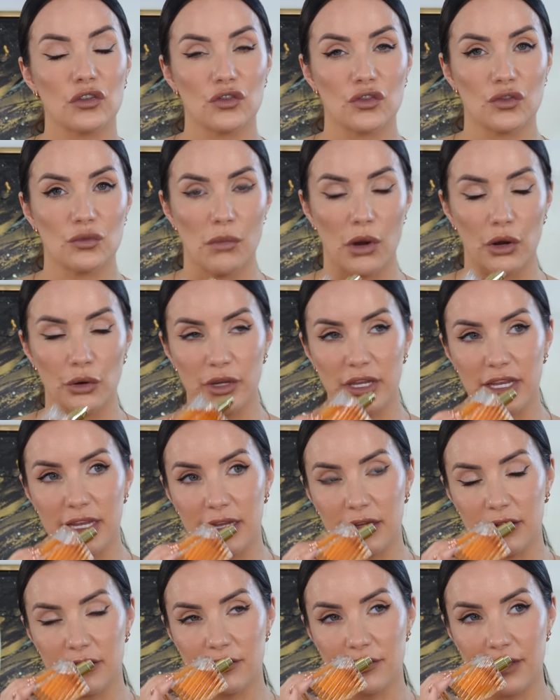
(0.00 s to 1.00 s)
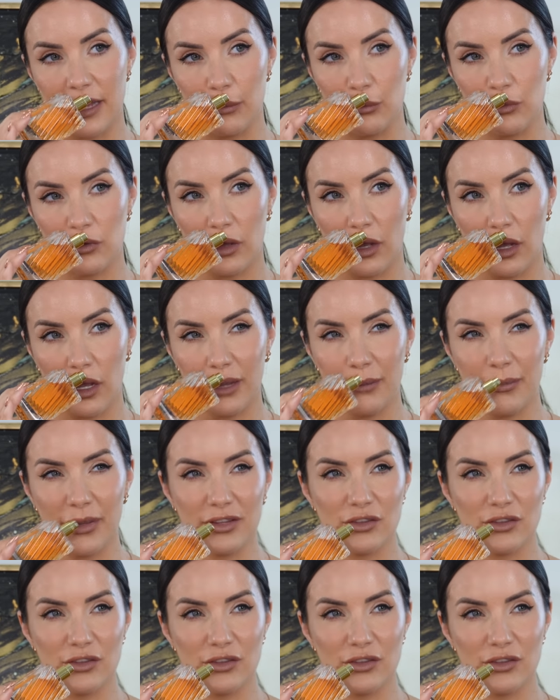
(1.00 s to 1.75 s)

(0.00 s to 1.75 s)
smoky at the same time.